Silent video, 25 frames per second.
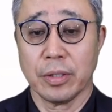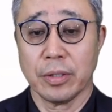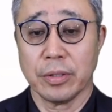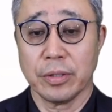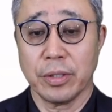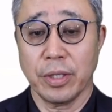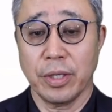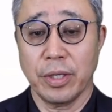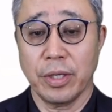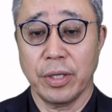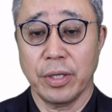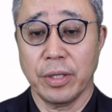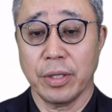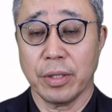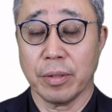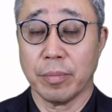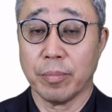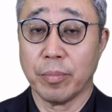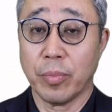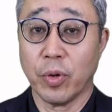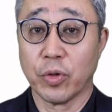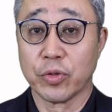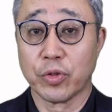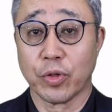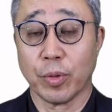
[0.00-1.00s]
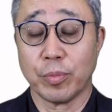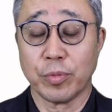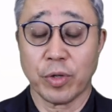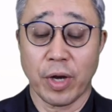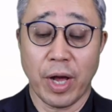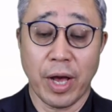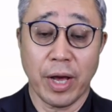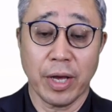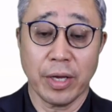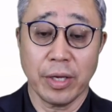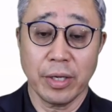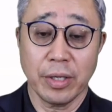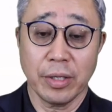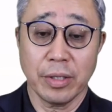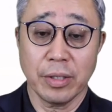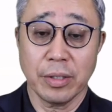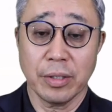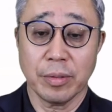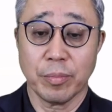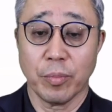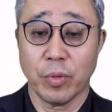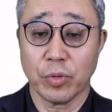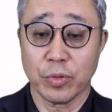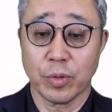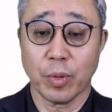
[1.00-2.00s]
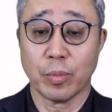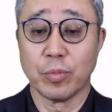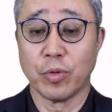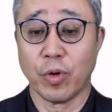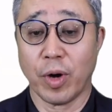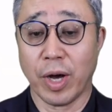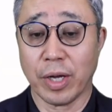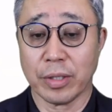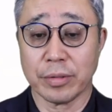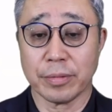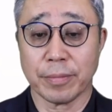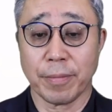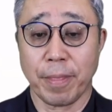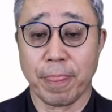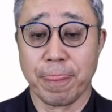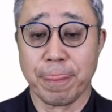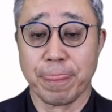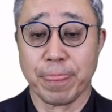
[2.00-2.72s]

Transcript: The bottom one,